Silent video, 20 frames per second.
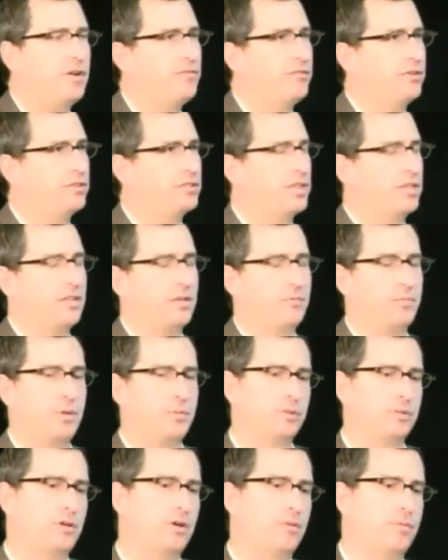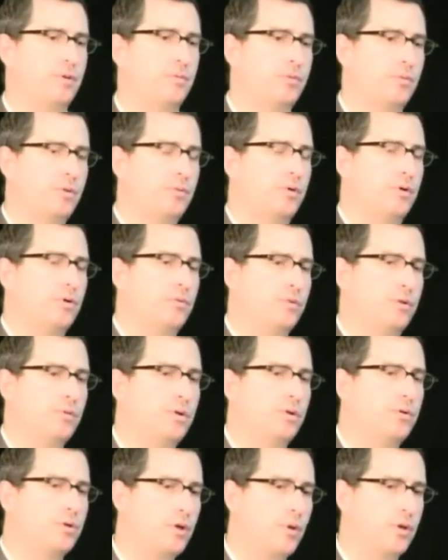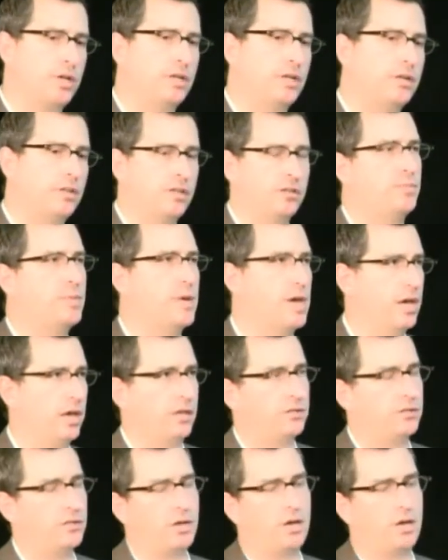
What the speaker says: first thing that people told me when we were going into the space,